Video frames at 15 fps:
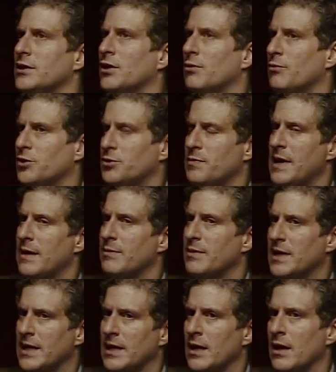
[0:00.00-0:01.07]
you know, which
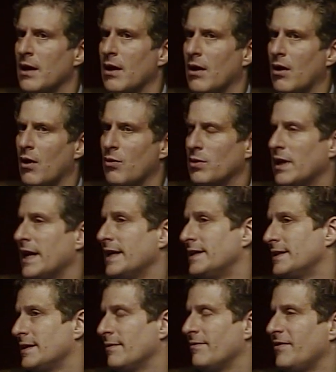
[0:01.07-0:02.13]
maybe are related to
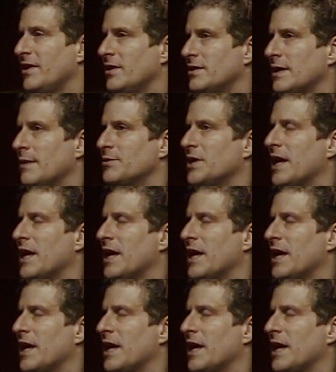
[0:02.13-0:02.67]
some phenotypes.